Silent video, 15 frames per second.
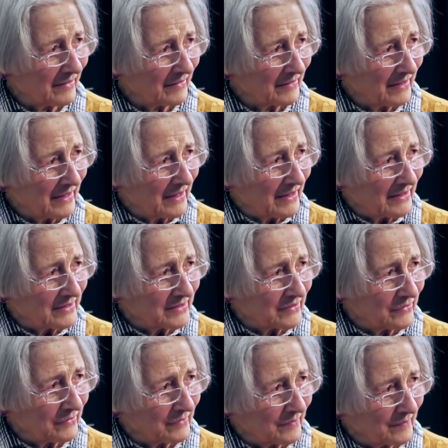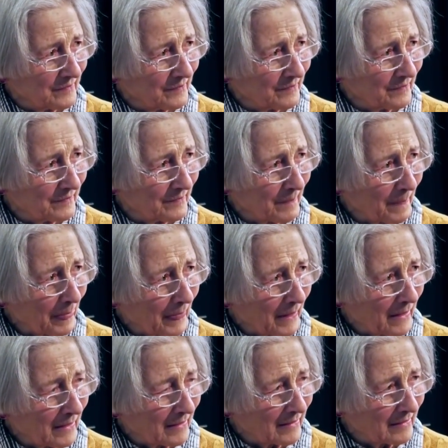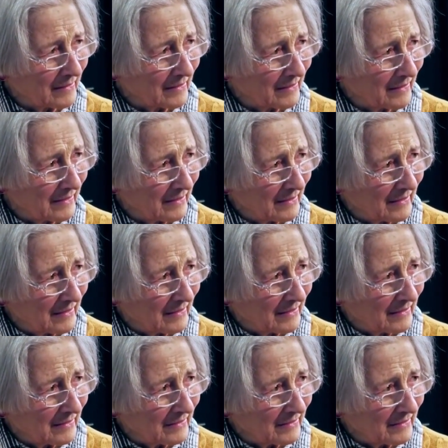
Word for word: You, so, you can't you just can't keep going up every year. Right.